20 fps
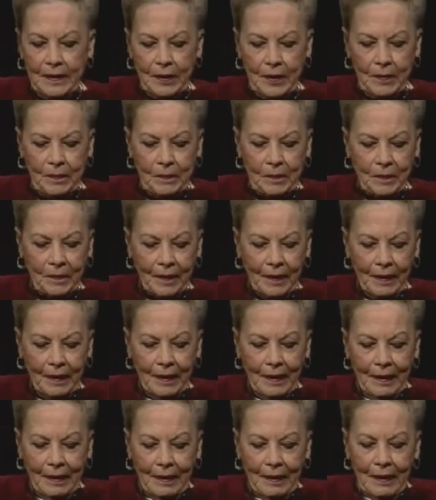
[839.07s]
um,
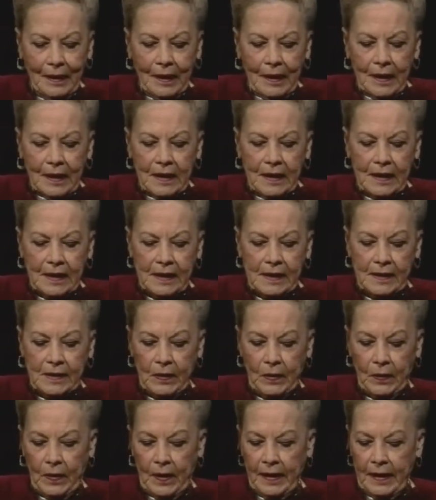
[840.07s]

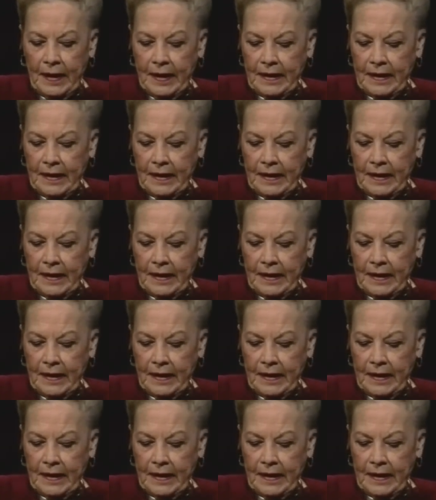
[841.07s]
so I,